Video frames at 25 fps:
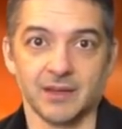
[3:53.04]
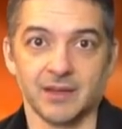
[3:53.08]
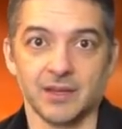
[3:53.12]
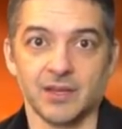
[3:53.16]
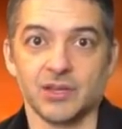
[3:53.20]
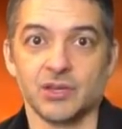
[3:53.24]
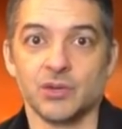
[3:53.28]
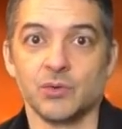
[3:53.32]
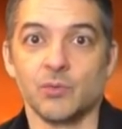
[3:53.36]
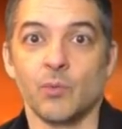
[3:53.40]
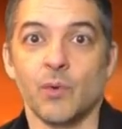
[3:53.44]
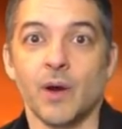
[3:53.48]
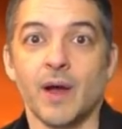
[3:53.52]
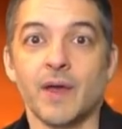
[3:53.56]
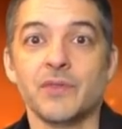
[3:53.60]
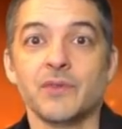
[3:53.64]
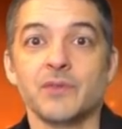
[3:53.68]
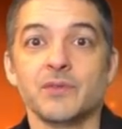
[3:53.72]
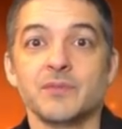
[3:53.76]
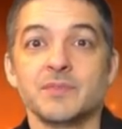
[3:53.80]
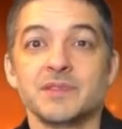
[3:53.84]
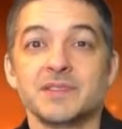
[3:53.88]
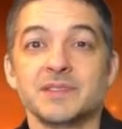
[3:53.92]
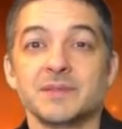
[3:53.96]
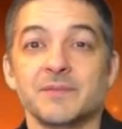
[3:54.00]
You want
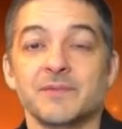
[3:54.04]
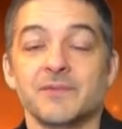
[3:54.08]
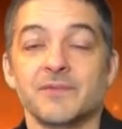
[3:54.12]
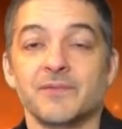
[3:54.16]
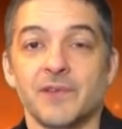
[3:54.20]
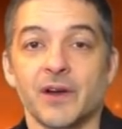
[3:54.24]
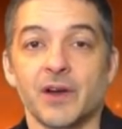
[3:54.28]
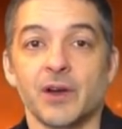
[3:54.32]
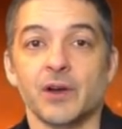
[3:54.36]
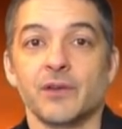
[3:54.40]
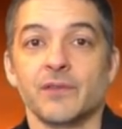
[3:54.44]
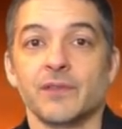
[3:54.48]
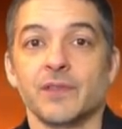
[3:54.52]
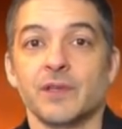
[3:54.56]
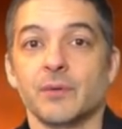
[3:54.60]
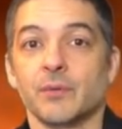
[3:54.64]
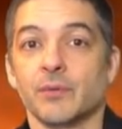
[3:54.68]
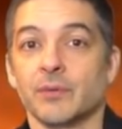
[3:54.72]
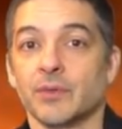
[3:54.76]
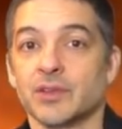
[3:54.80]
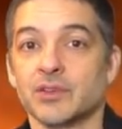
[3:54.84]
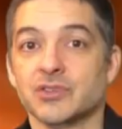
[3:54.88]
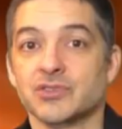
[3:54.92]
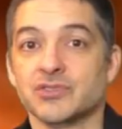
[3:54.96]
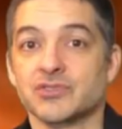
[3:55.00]
there to be some fire in that
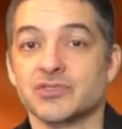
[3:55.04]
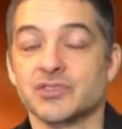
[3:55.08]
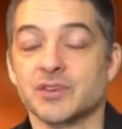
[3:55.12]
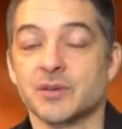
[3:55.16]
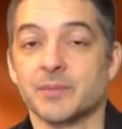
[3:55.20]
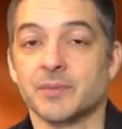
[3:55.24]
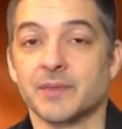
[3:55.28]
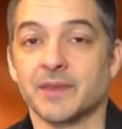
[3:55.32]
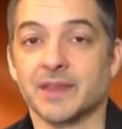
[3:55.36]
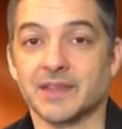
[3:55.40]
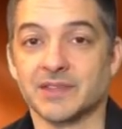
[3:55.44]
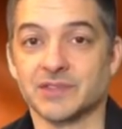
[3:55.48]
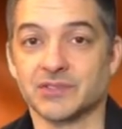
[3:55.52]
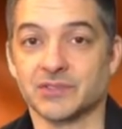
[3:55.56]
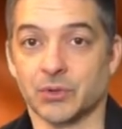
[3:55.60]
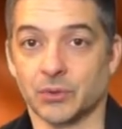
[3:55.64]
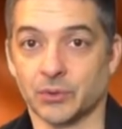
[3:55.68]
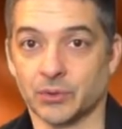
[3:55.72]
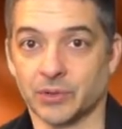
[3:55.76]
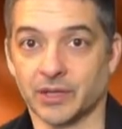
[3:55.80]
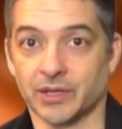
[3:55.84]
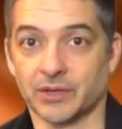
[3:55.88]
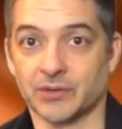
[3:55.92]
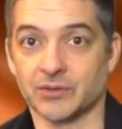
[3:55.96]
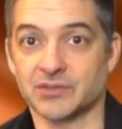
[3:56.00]
relationship, and that's
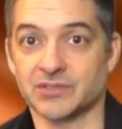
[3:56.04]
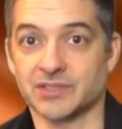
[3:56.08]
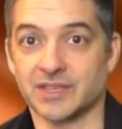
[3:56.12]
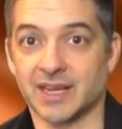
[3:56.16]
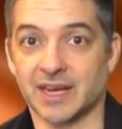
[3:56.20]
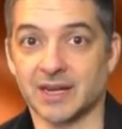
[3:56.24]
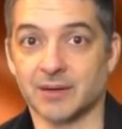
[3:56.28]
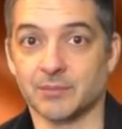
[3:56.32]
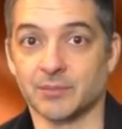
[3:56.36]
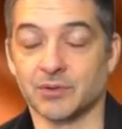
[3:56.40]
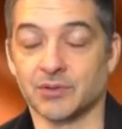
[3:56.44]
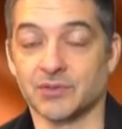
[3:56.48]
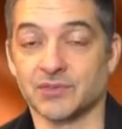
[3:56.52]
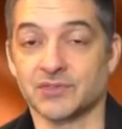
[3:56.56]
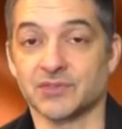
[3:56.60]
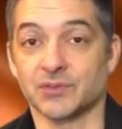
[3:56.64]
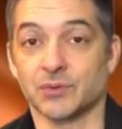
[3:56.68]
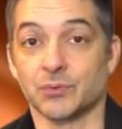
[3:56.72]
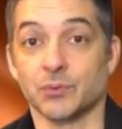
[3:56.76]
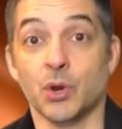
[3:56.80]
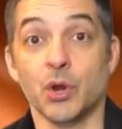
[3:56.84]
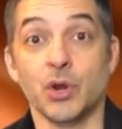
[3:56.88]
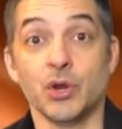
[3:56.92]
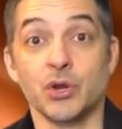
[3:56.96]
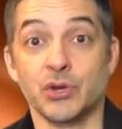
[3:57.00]
totally understandable,
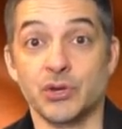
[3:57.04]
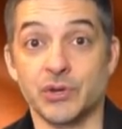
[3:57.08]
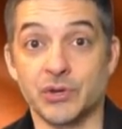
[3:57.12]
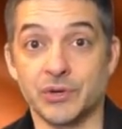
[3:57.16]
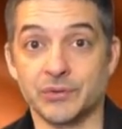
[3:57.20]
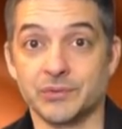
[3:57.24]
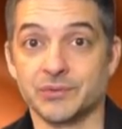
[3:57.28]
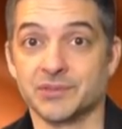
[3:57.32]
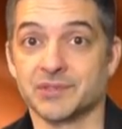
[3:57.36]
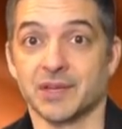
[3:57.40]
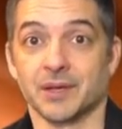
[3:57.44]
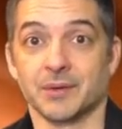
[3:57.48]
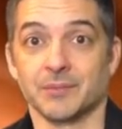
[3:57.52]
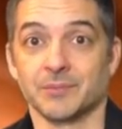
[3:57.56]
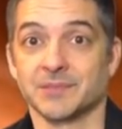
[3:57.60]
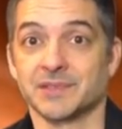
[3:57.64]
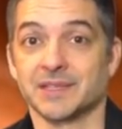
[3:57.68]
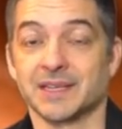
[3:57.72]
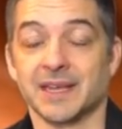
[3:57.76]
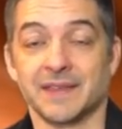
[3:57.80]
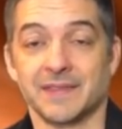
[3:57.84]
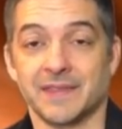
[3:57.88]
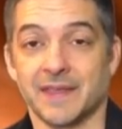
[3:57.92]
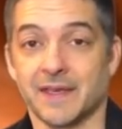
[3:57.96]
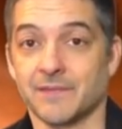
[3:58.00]
so do something to
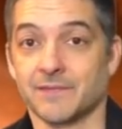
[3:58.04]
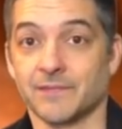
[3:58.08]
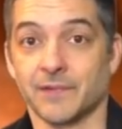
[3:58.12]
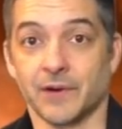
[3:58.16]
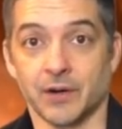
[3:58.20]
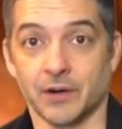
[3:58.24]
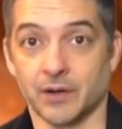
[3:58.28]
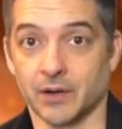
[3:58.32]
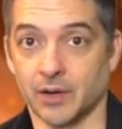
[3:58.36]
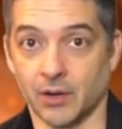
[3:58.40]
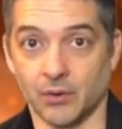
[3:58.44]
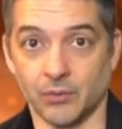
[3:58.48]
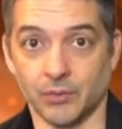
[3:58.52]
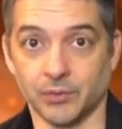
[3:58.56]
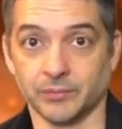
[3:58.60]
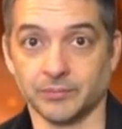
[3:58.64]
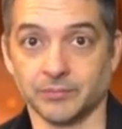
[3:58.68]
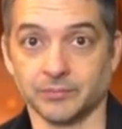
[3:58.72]
get that fire going.